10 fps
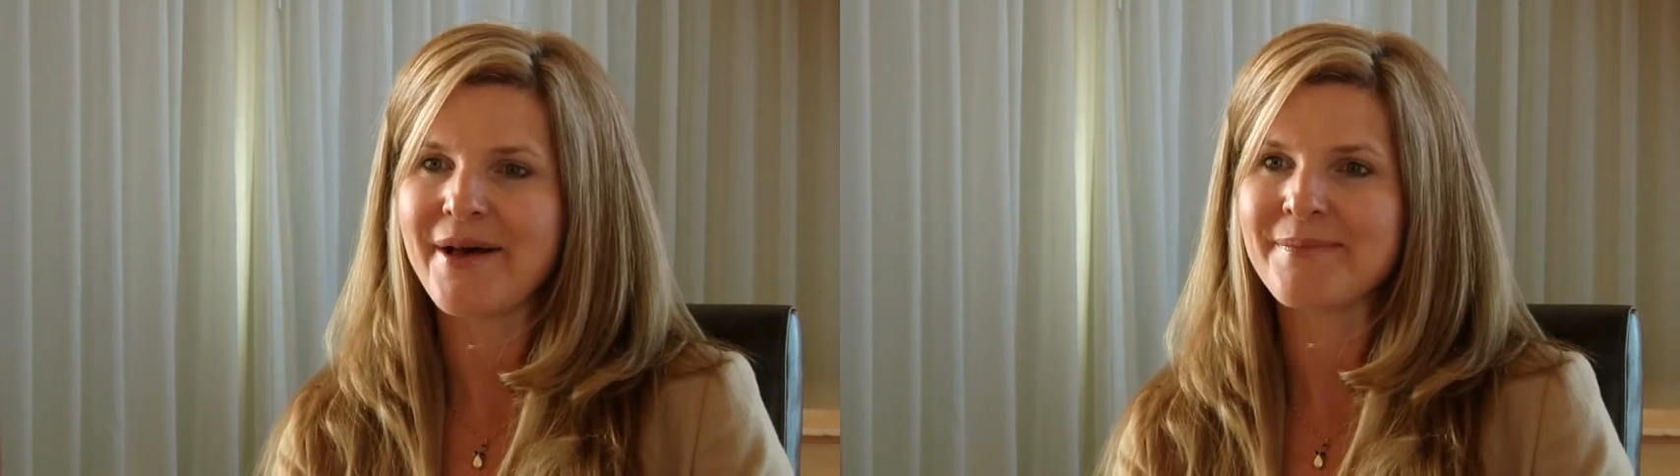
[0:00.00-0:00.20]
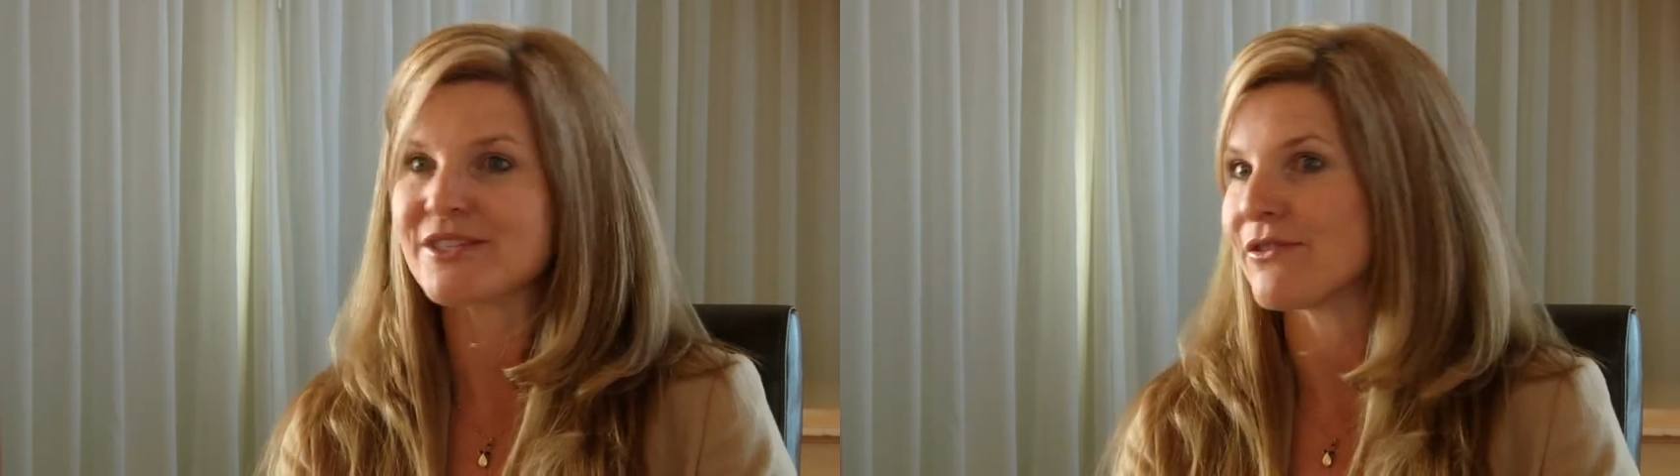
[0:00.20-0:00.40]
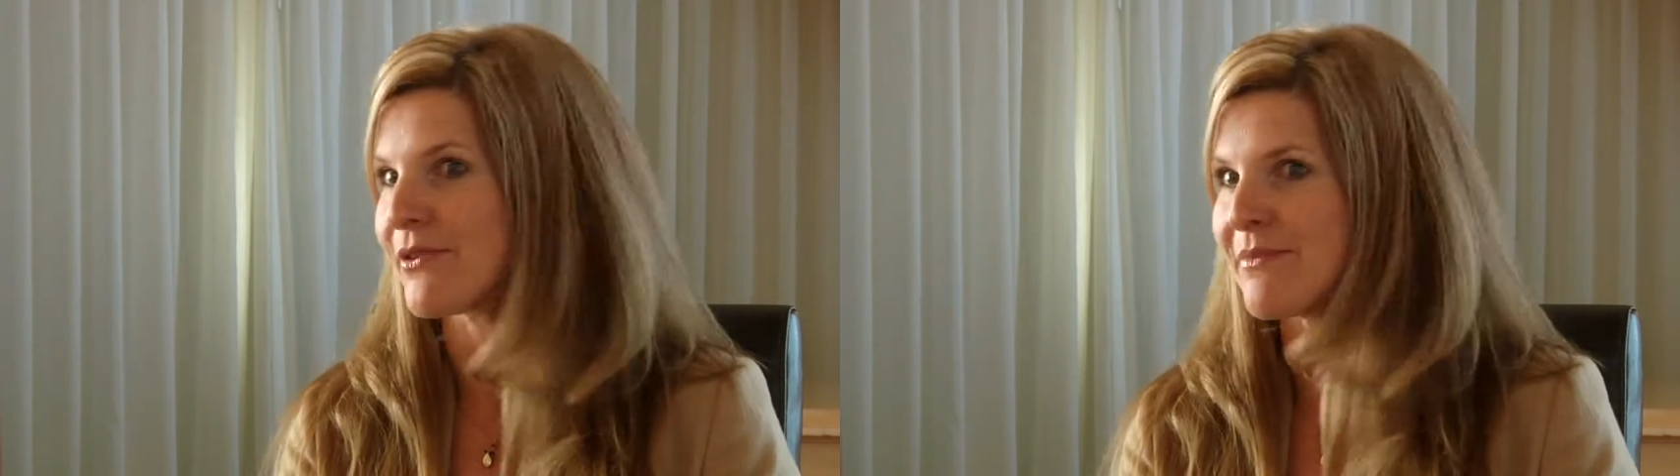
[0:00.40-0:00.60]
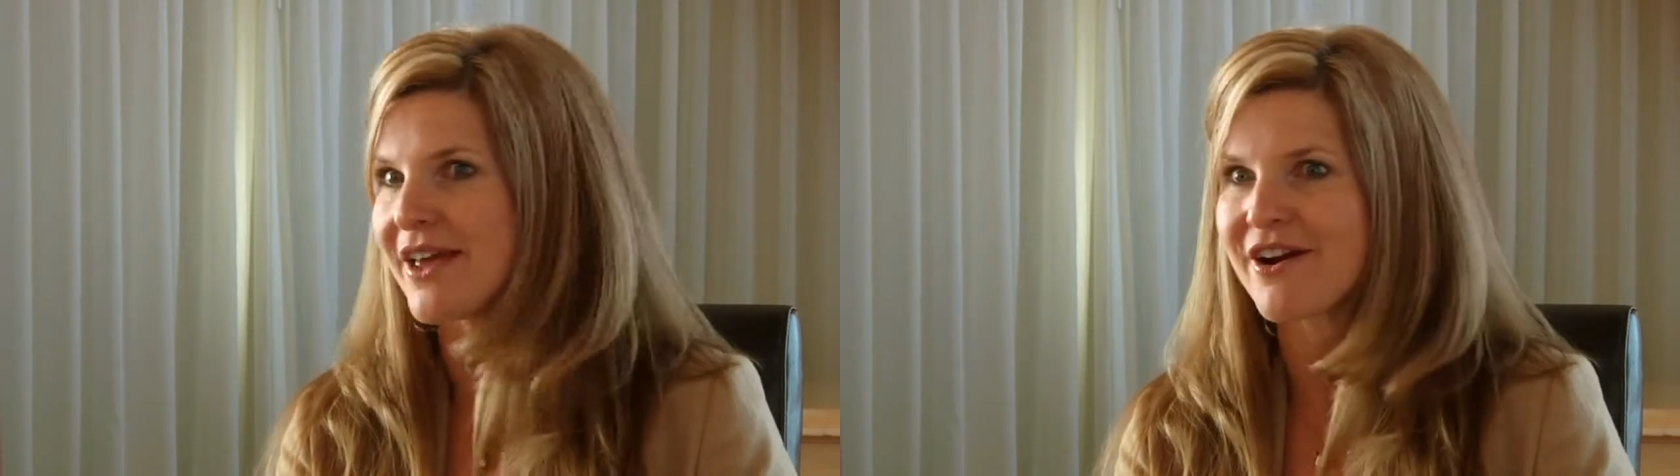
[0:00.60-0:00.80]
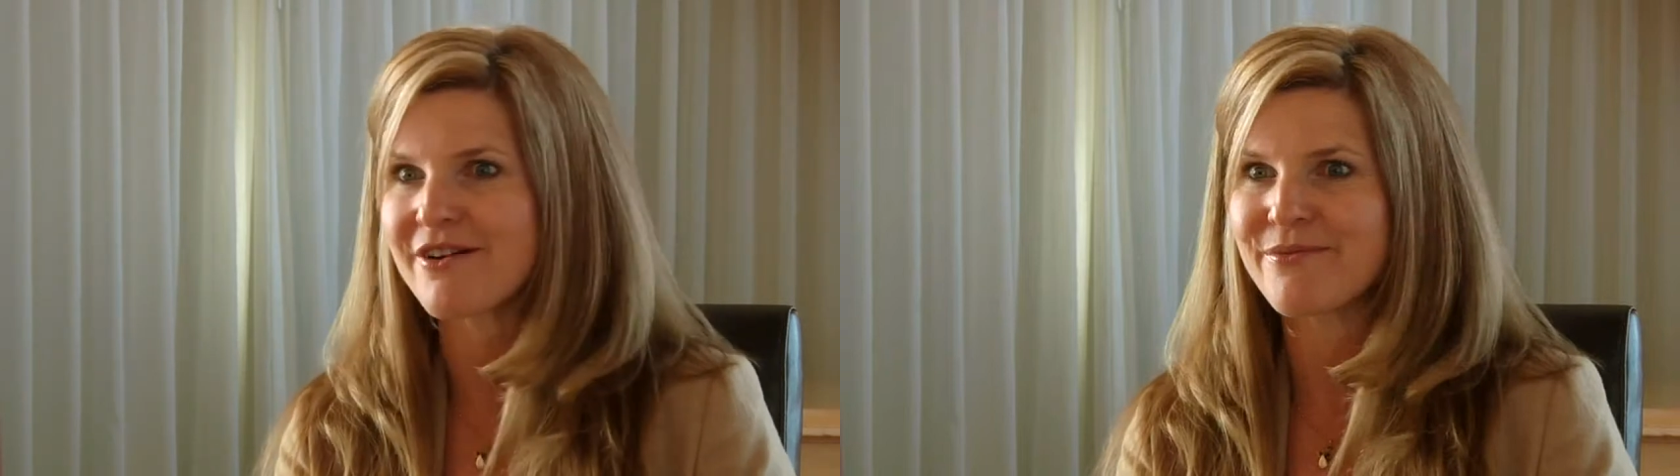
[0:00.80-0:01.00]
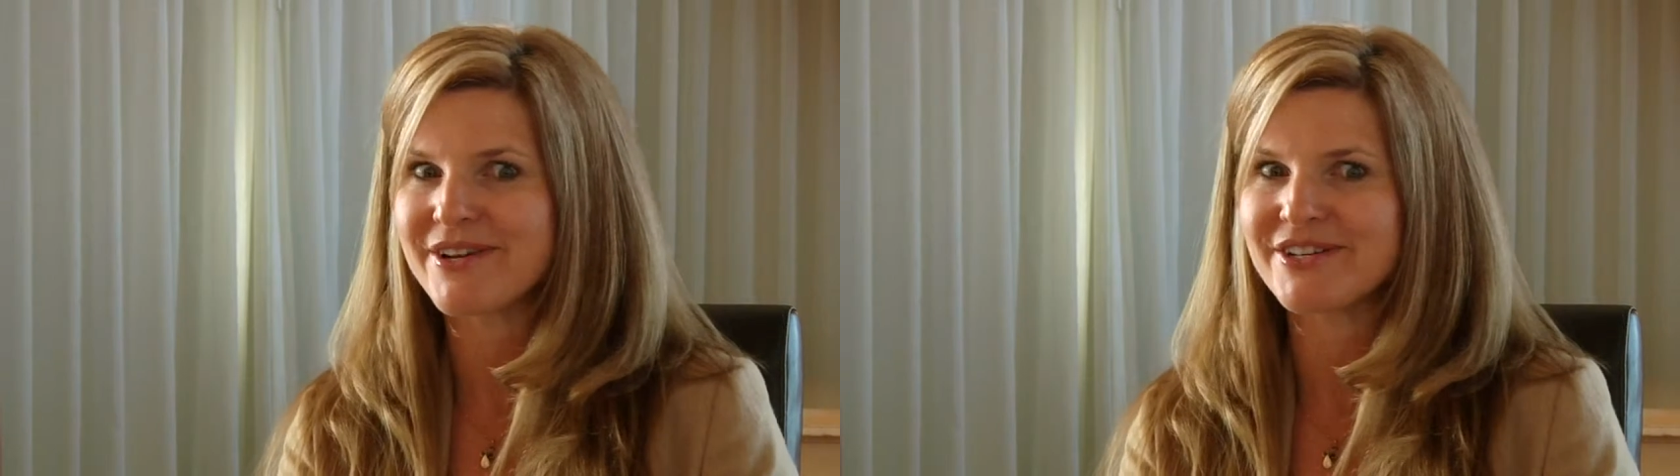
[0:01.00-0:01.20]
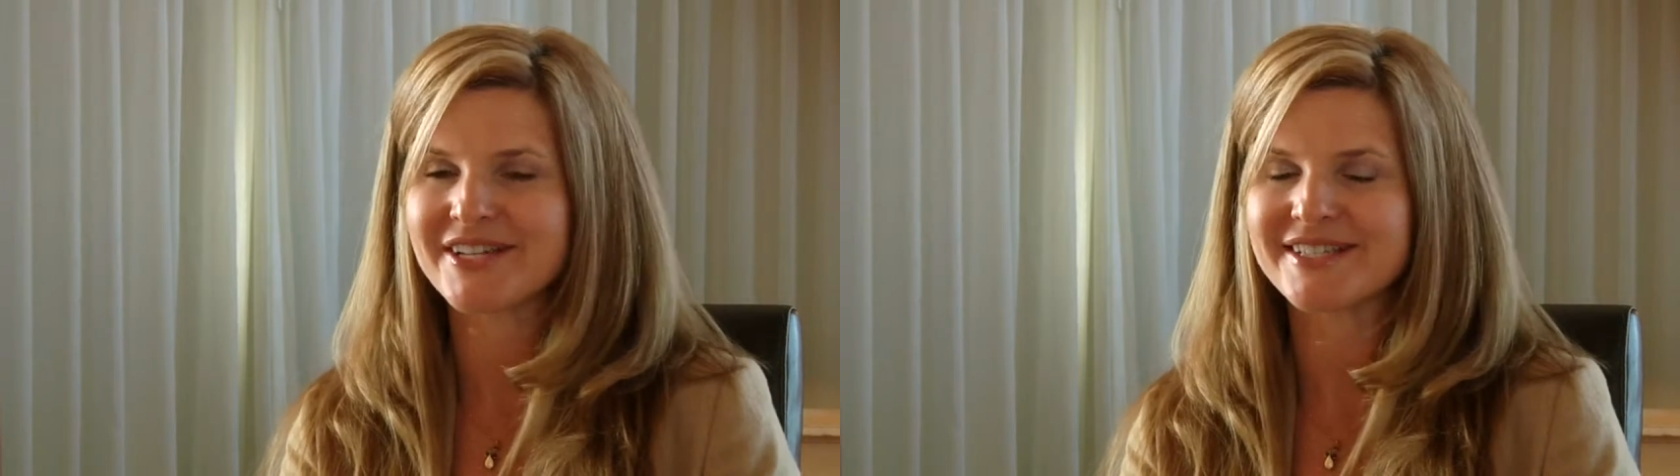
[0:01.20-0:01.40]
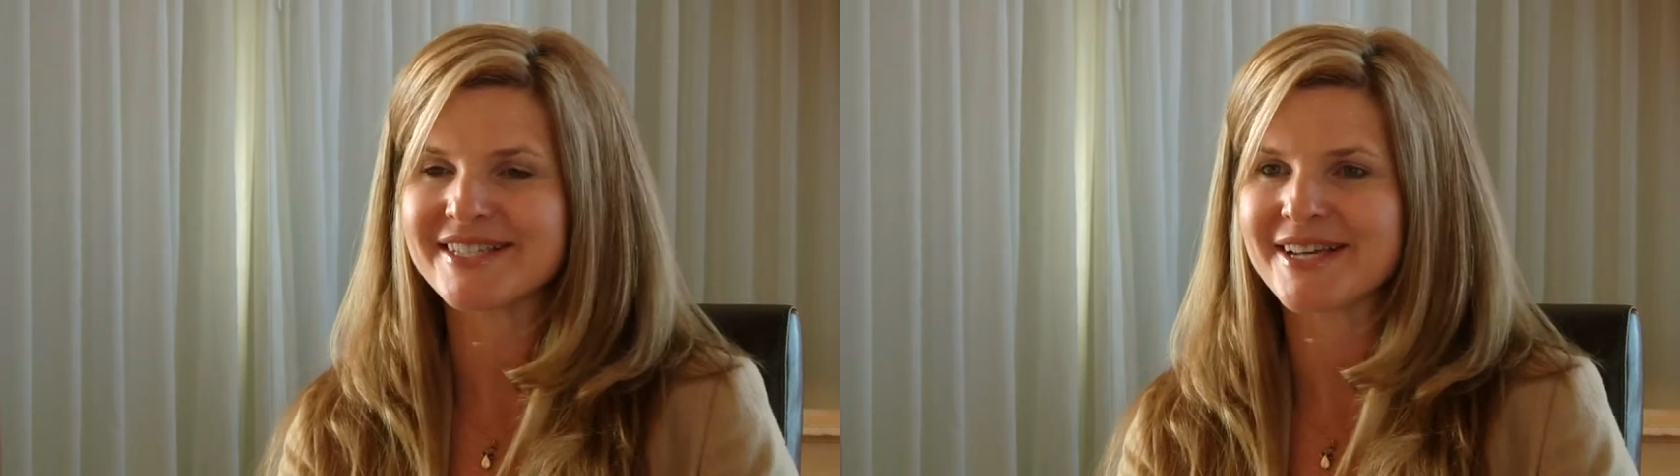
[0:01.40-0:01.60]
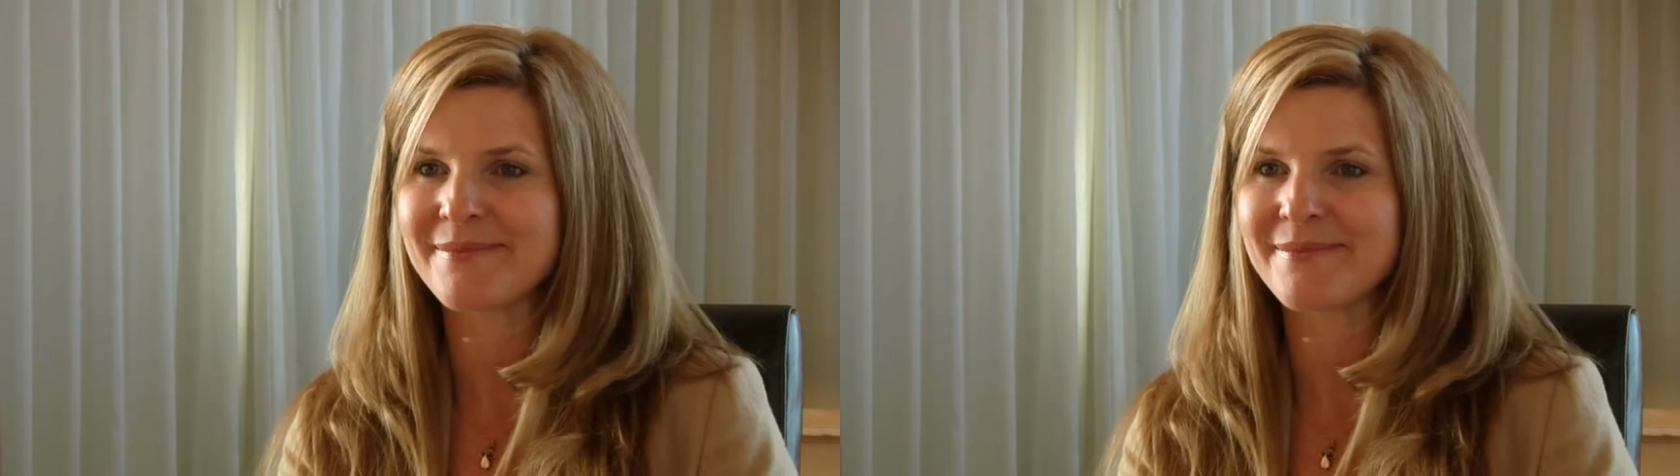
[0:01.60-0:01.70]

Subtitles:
So from there, we just